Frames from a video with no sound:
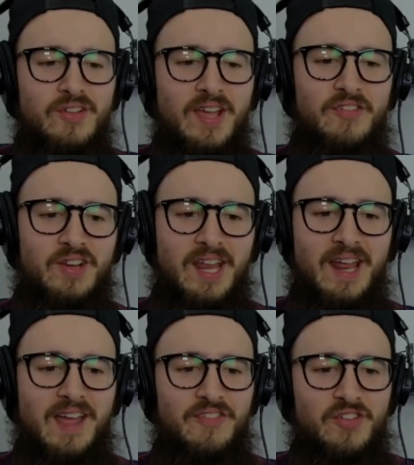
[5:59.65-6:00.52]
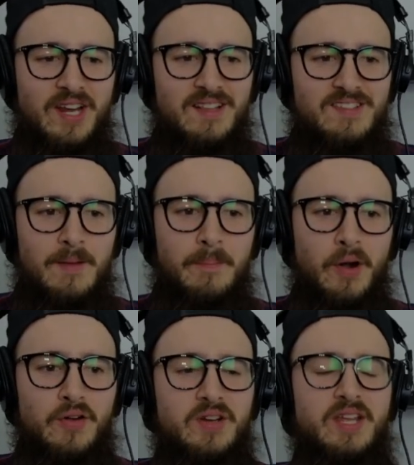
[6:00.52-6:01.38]
if you get
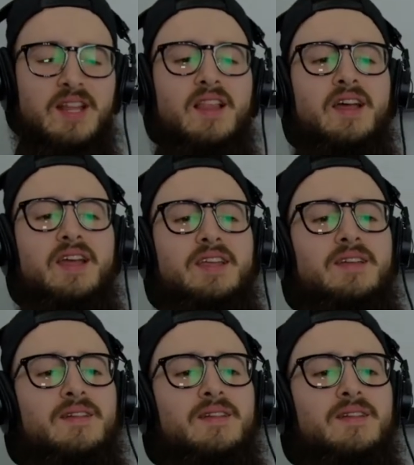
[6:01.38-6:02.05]
sunburn, you can like